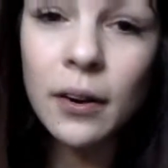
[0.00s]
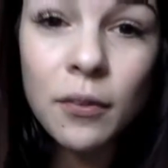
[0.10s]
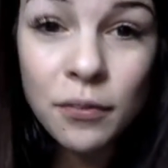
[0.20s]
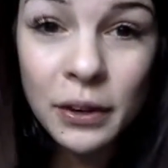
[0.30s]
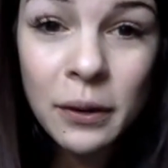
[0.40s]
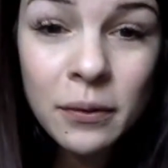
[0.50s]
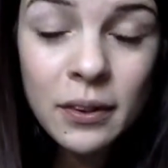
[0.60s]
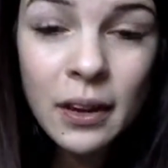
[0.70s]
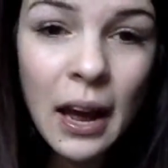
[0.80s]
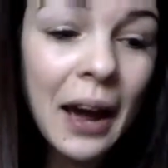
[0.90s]

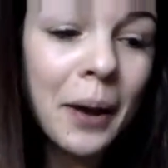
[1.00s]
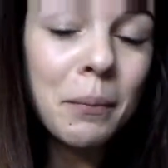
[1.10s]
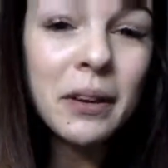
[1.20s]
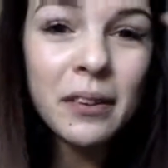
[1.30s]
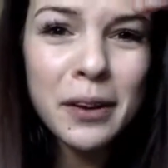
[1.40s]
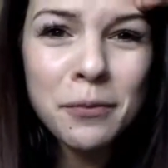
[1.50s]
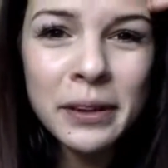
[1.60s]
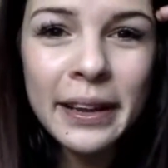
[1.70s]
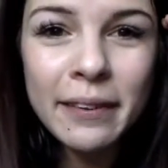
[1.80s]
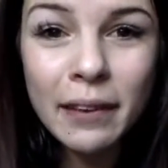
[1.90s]
fruit until I
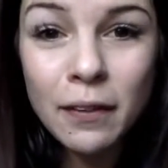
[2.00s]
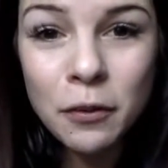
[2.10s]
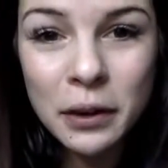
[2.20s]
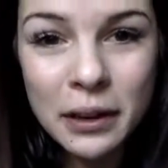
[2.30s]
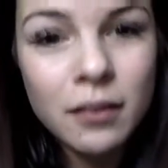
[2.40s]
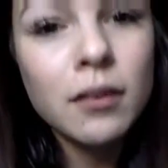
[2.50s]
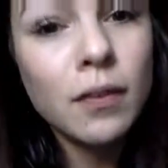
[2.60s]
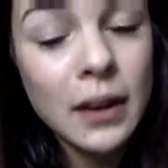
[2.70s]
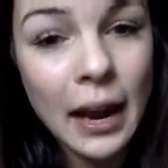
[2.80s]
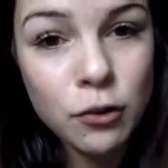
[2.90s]
realized that the
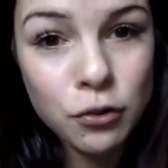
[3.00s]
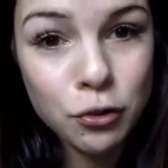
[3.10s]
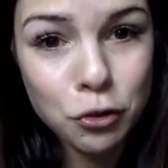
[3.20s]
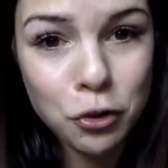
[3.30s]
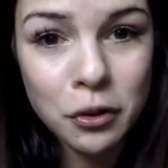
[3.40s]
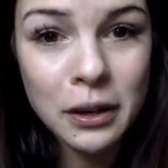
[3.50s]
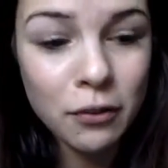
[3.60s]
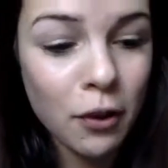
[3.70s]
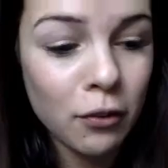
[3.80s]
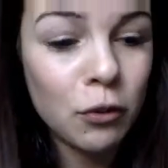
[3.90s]
natural sugar is
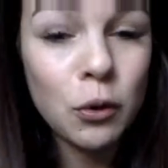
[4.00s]
also,